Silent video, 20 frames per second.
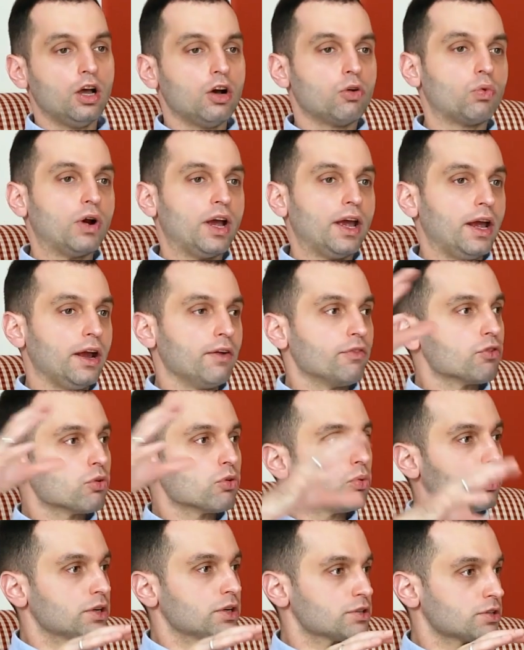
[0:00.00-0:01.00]
where
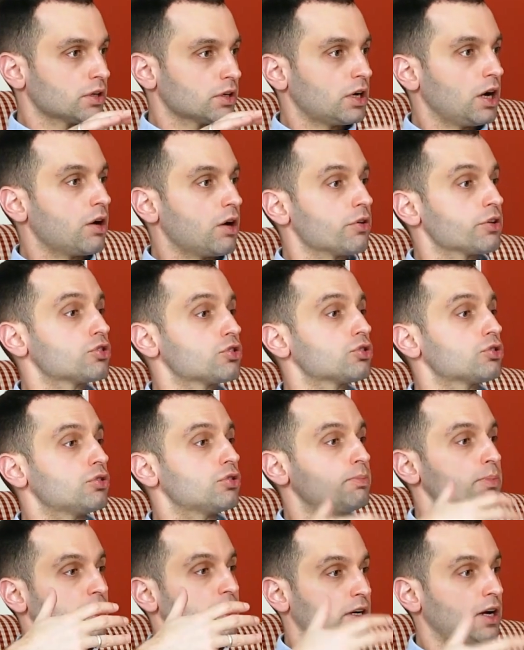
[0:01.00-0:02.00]
everyone is encouraged to
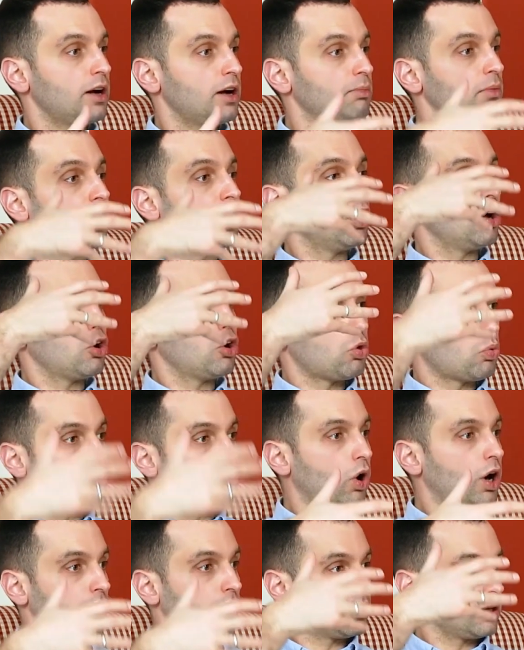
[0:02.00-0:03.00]
become
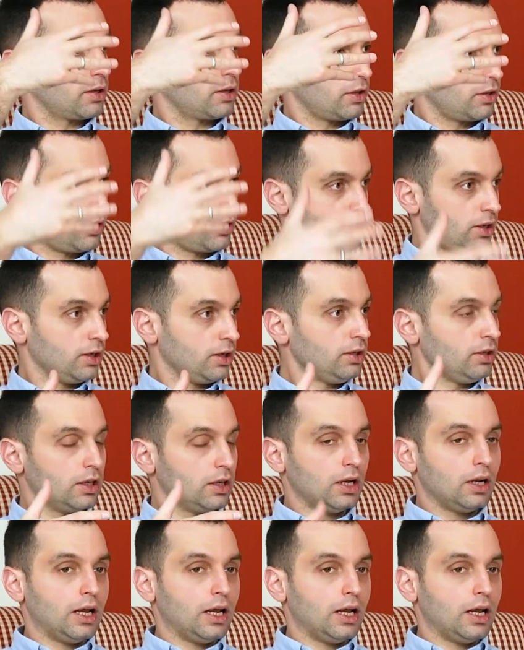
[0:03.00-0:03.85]
one thing